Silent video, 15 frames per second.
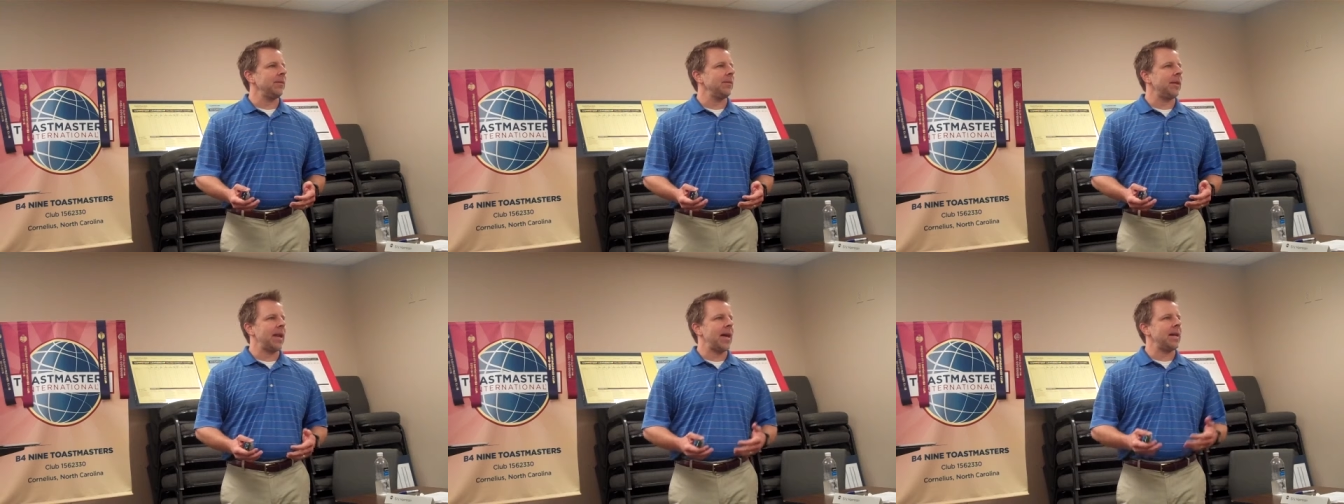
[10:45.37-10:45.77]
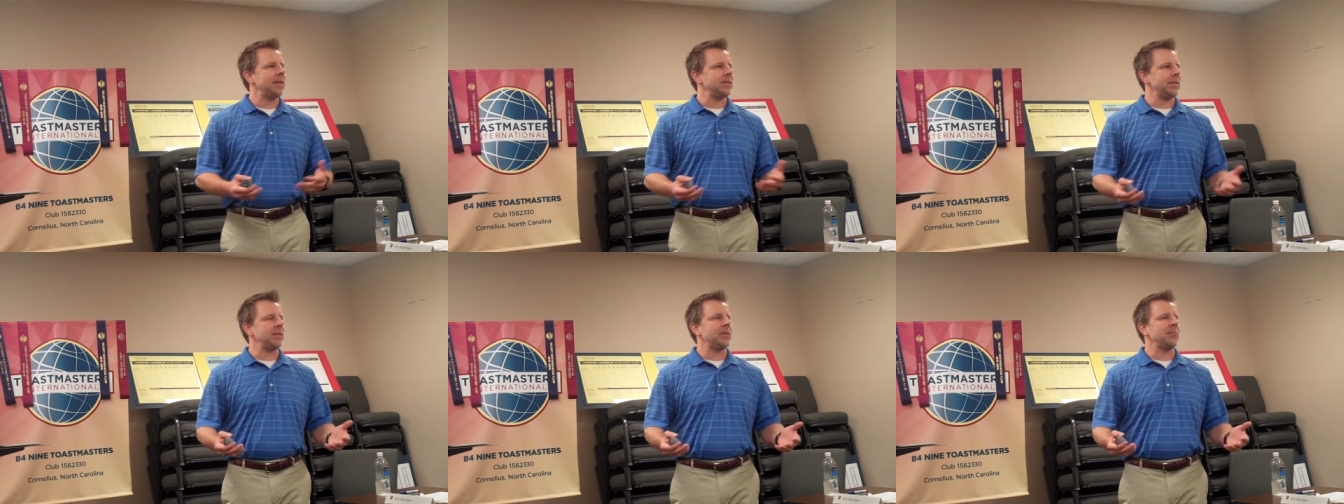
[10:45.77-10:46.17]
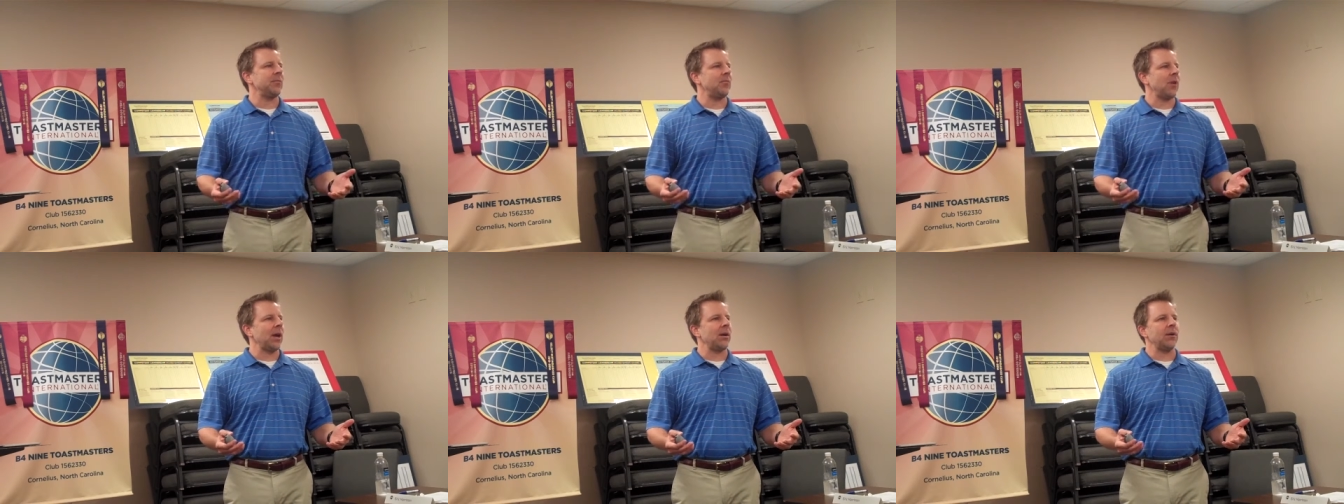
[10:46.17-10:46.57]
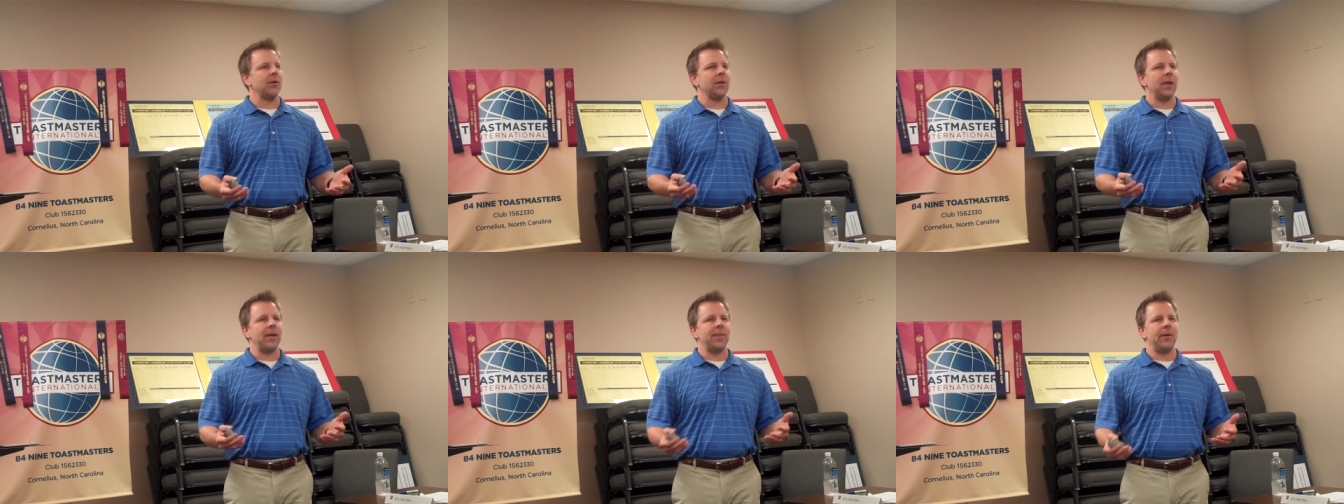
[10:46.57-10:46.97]
that had a system of
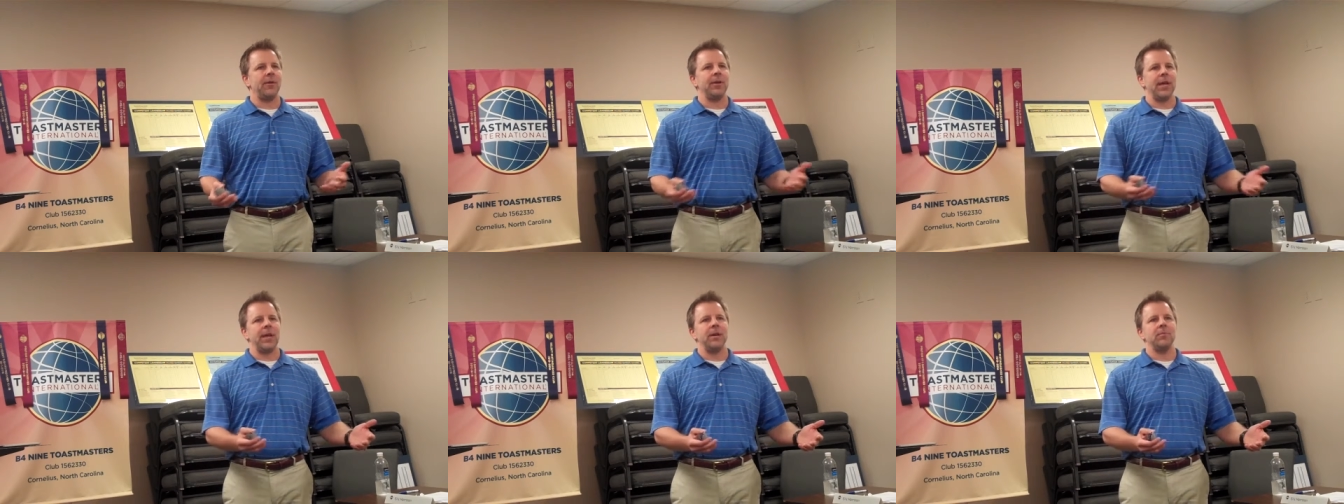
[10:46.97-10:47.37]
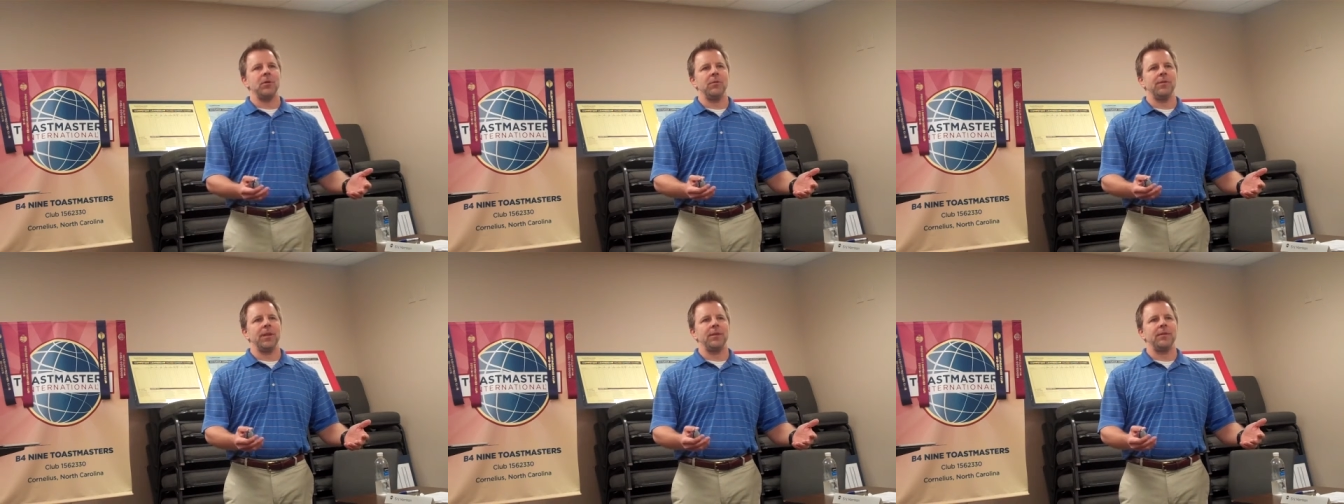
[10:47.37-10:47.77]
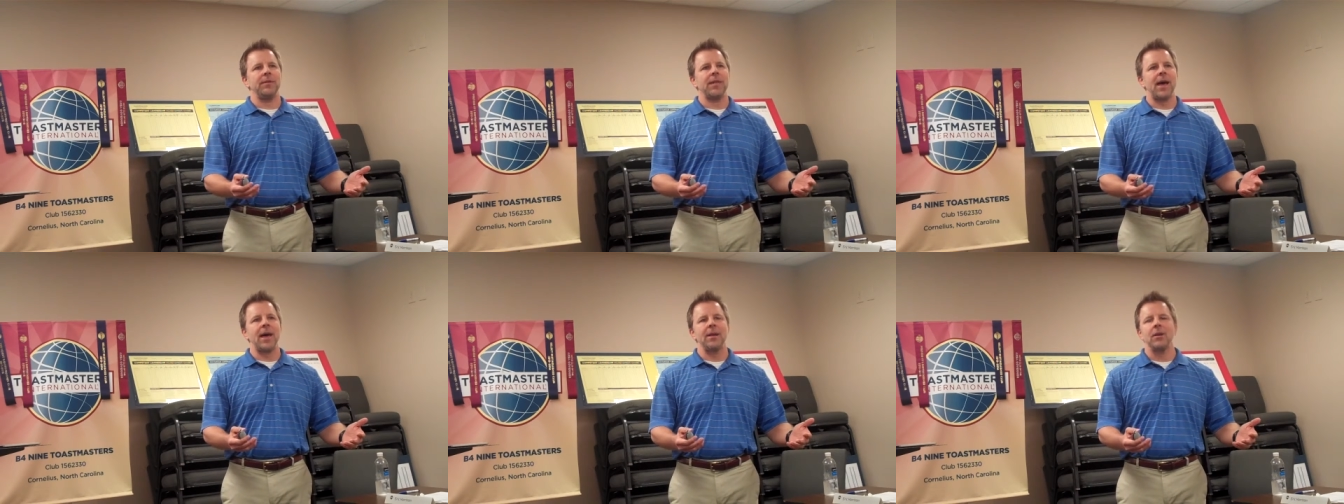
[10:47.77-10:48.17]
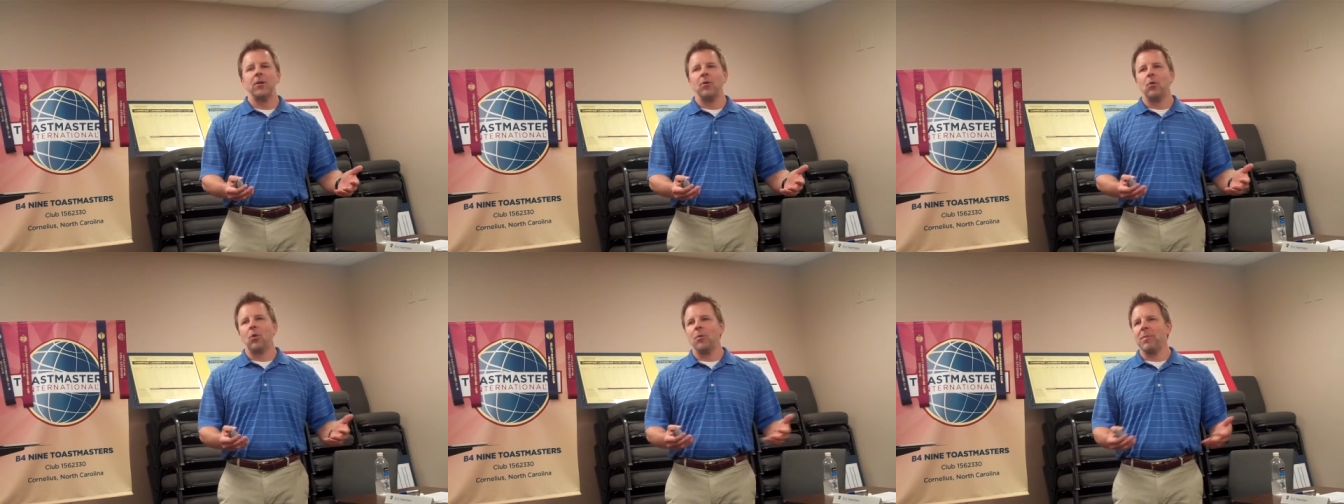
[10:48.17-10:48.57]
record and their data moved into that,
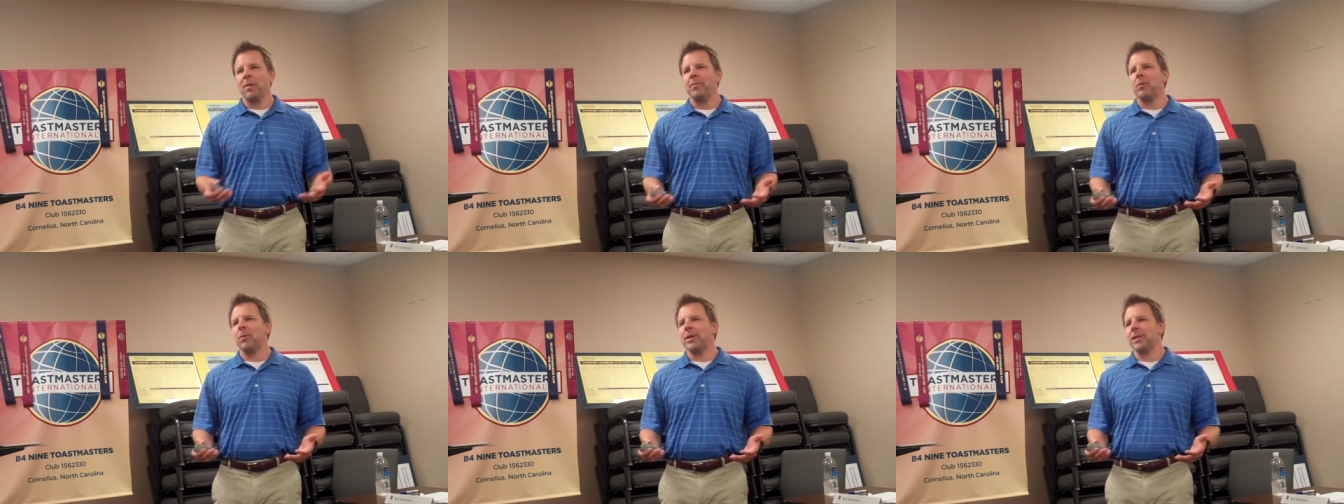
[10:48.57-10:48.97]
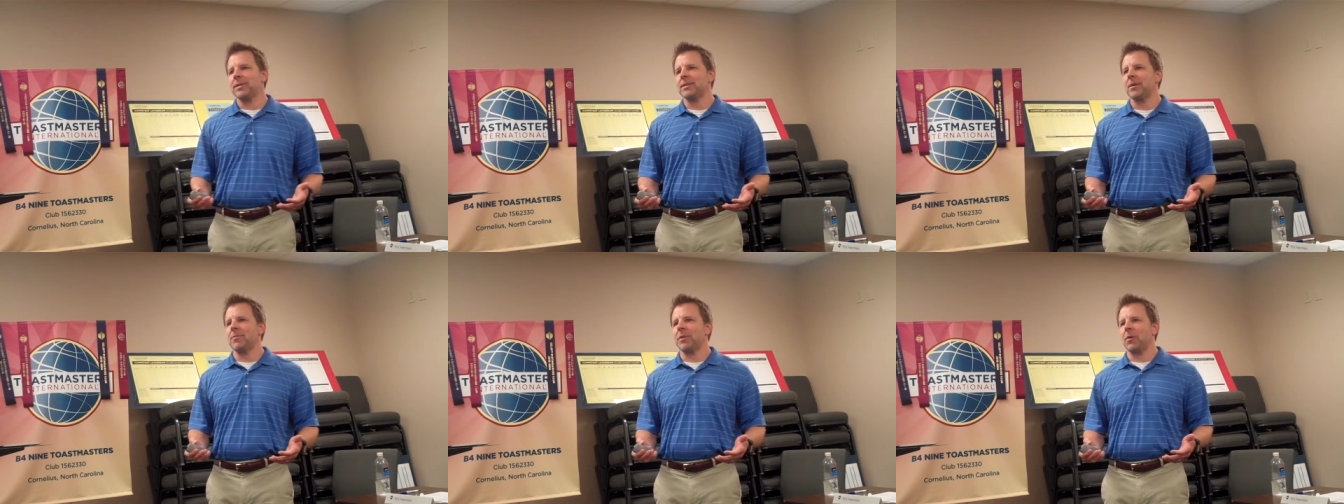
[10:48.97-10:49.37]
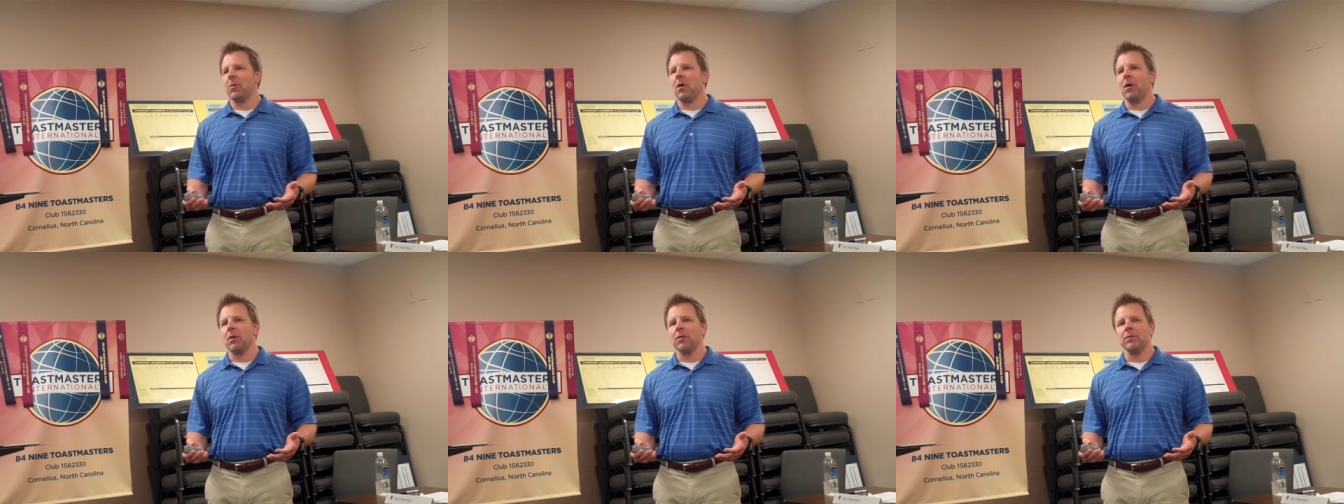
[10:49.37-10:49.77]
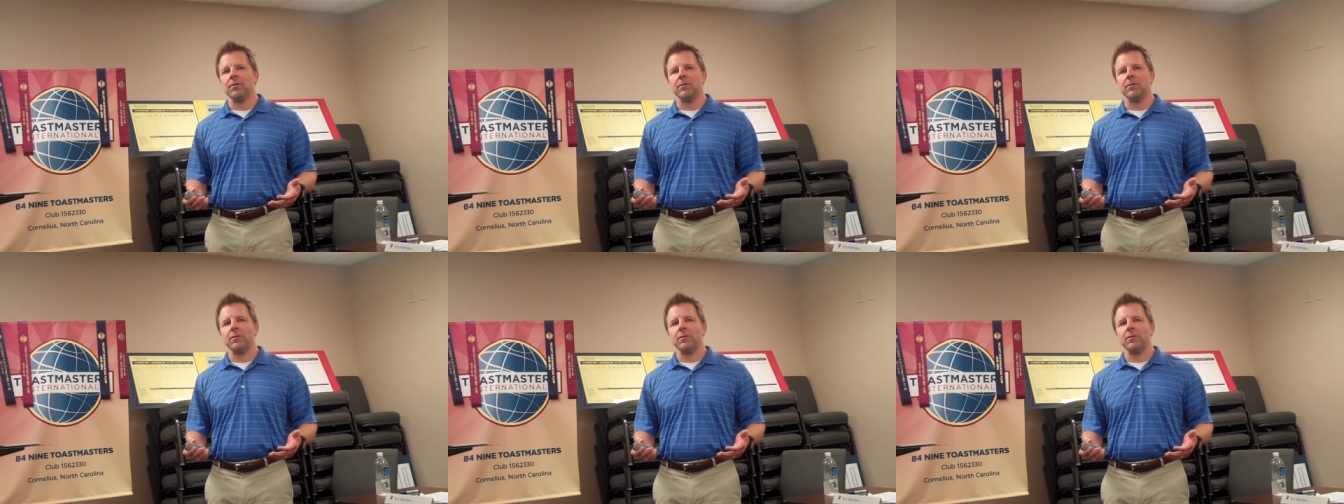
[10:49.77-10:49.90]
or maybe we did something wrong.